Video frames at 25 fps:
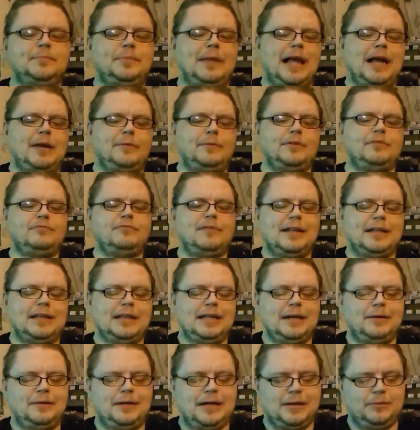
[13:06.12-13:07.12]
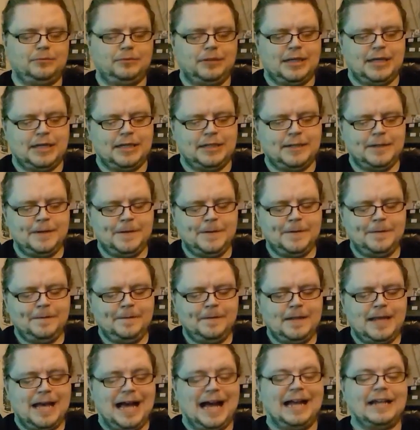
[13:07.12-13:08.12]
black with red outline,
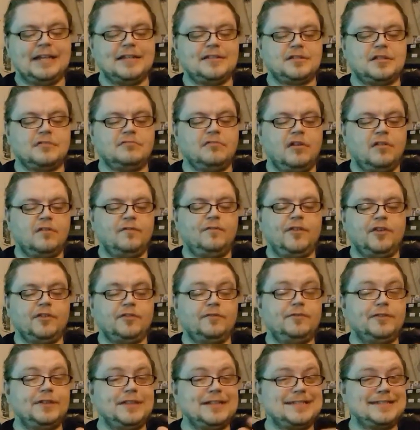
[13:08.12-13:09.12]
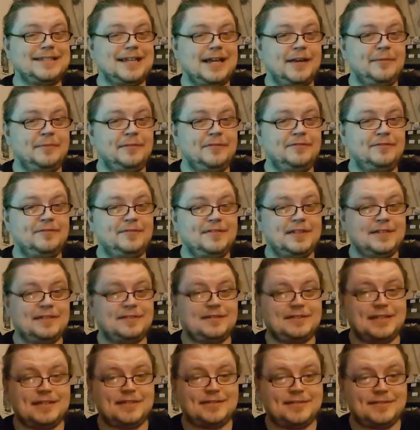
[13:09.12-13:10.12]
and it's the wrong font for this time of this
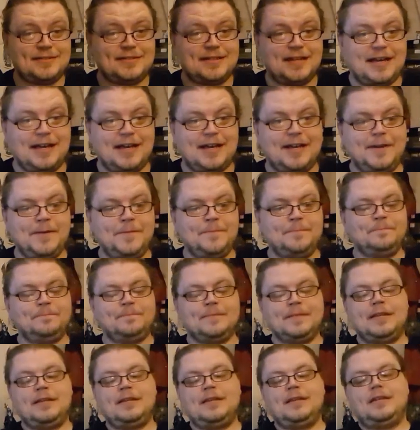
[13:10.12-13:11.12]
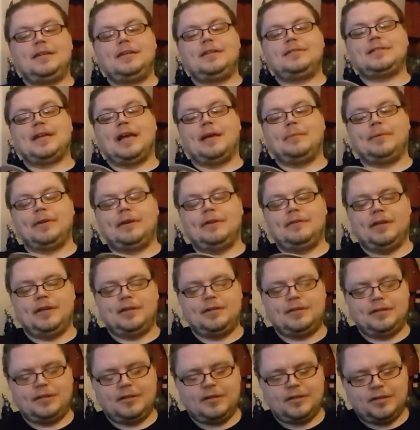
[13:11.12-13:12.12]
time
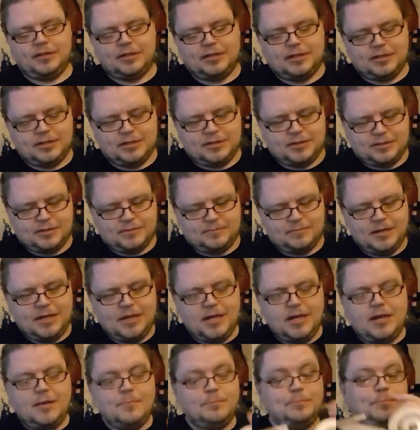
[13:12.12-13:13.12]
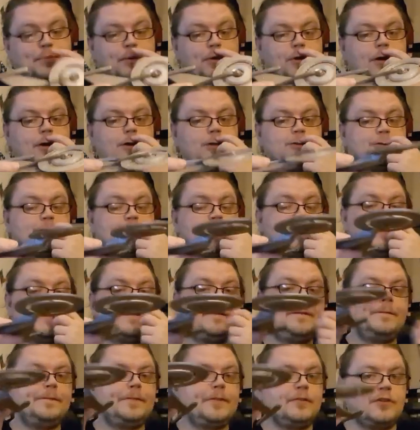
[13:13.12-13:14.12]
period. But also,
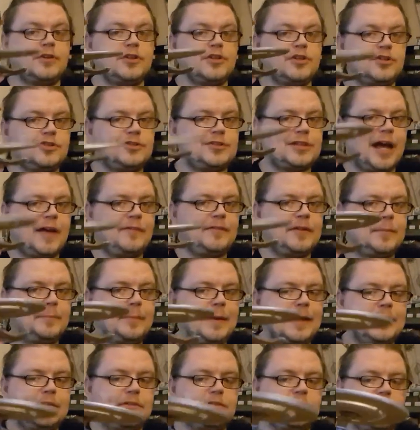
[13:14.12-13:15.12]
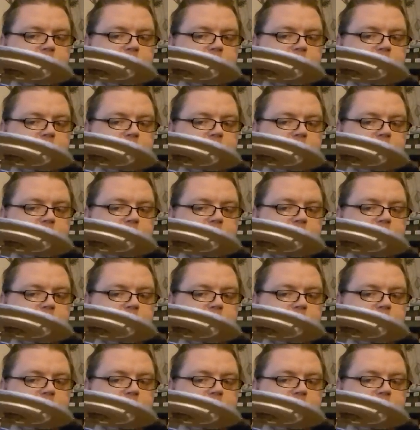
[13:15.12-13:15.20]
there are no Starfleet pennants